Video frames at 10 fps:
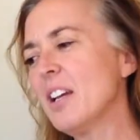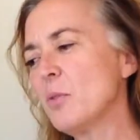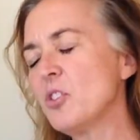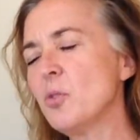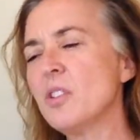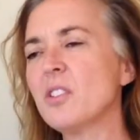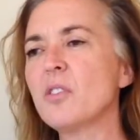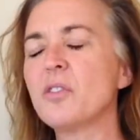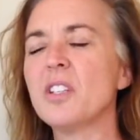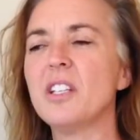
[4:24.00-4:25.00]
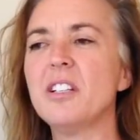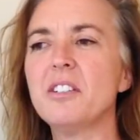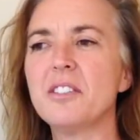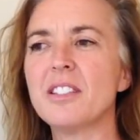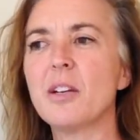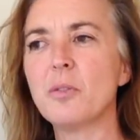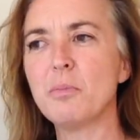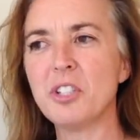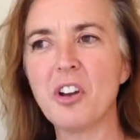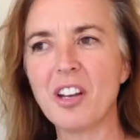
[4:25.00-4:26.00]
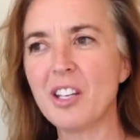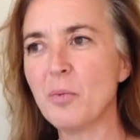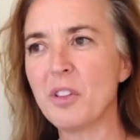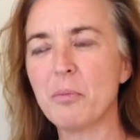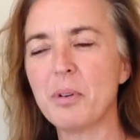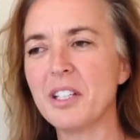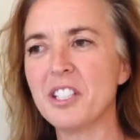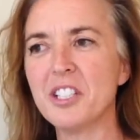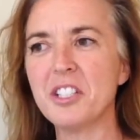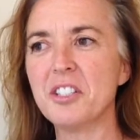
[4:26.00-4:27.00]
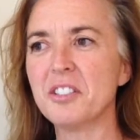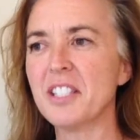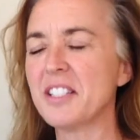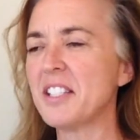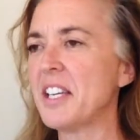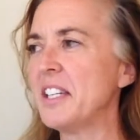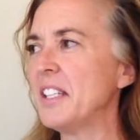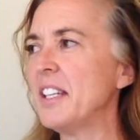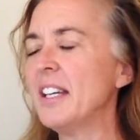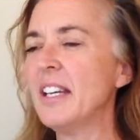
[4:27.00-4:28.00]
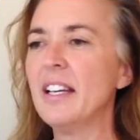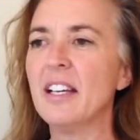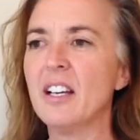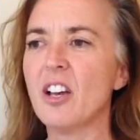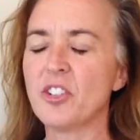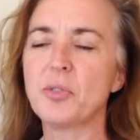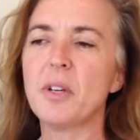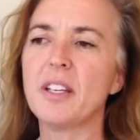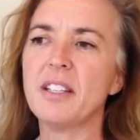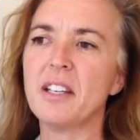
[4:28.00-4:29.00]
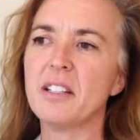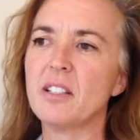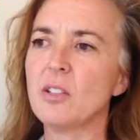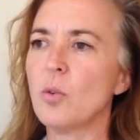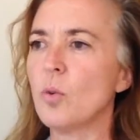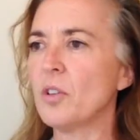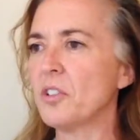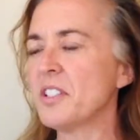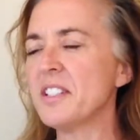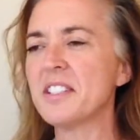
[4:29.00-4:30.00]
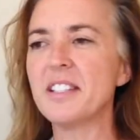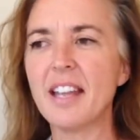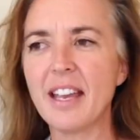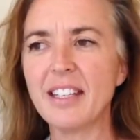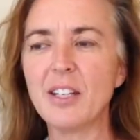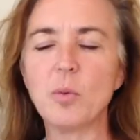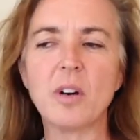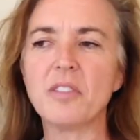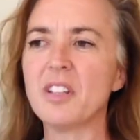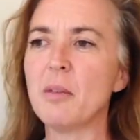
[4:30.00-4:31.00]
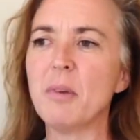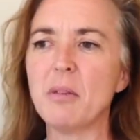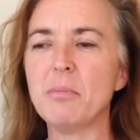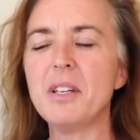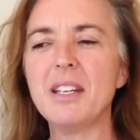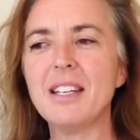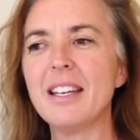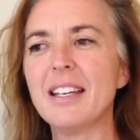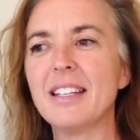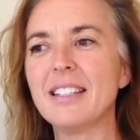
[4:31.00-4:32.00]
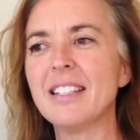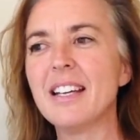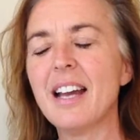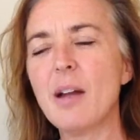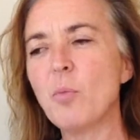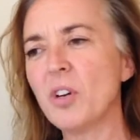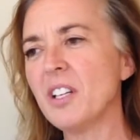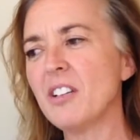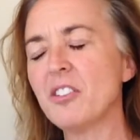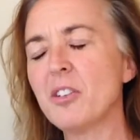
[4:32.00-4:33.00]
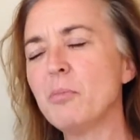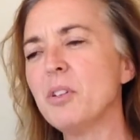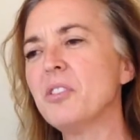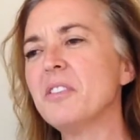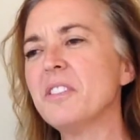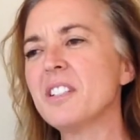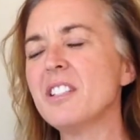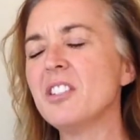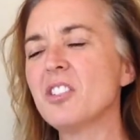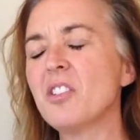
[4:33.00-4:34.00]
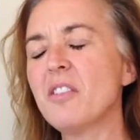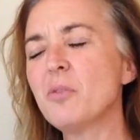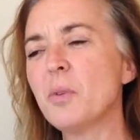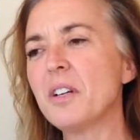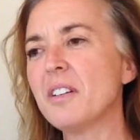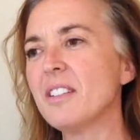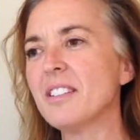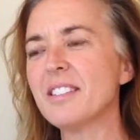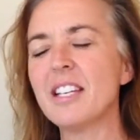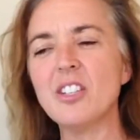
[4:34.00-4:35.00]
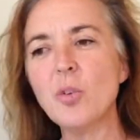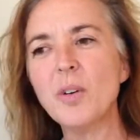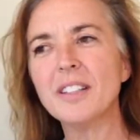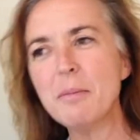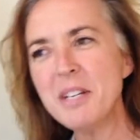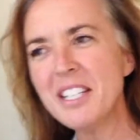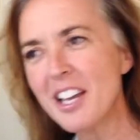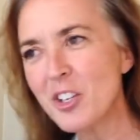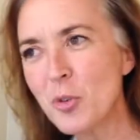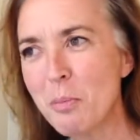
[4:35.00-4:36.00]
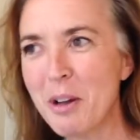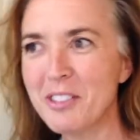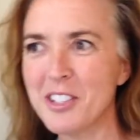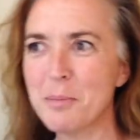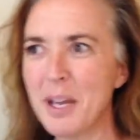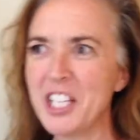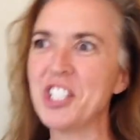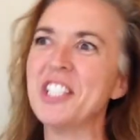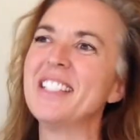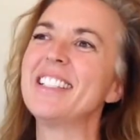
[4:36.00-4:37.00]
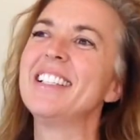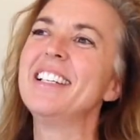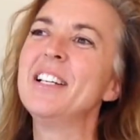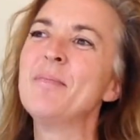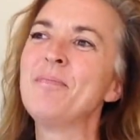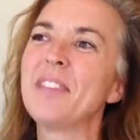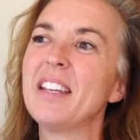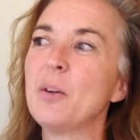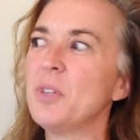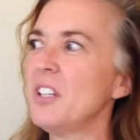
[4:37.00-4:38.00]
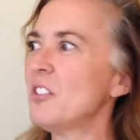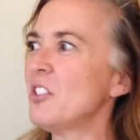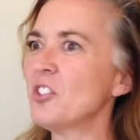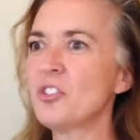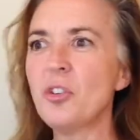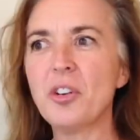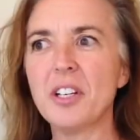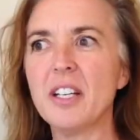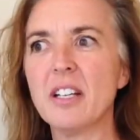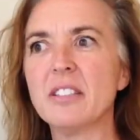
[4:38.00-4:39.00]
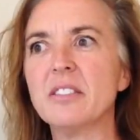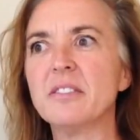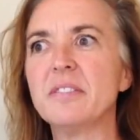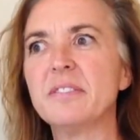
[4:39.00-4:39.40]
was doing this over the years, and I would be talking with a practitioner, let's say in Australia or Cincinnati, wherever they might be, and I'm working on the computer and fixing the software, and they'll say, what, let me tell you about this patient. And I would hear the story of,